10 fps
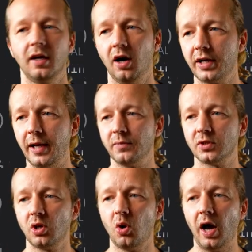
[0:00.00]
Okay,
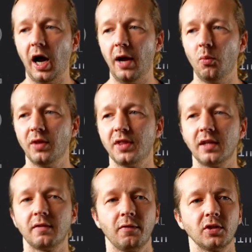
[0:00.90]
so
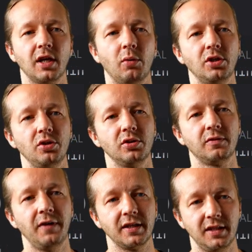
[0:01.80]
the first thing I want to do is
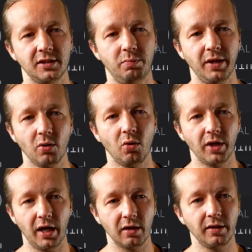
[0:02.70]
fix this big
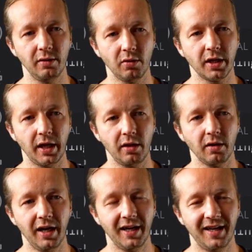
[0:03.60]
old ugly looking
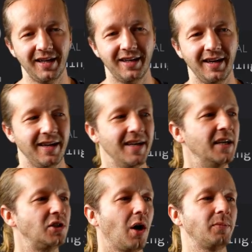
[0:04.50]

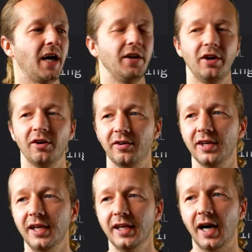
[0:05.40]
drop down arrow.
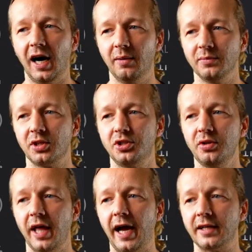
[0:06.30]
To
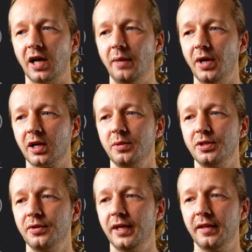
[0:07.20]
do that, I'm not going to be
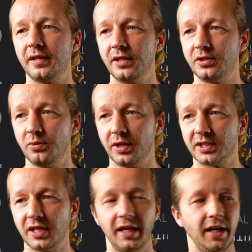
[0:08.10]
doing anything too
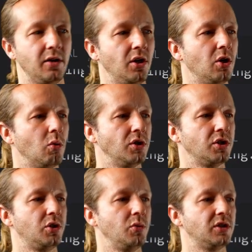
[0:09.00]
exciting. We're
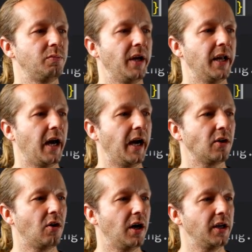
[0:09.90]
just doing span
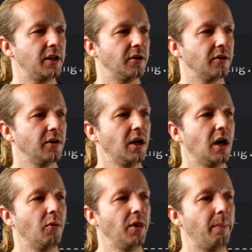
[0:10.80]
icon here
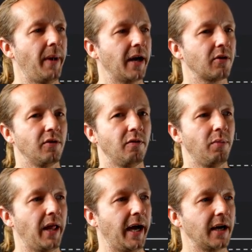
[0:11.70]
with a background of
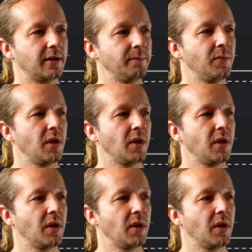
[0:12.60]
black.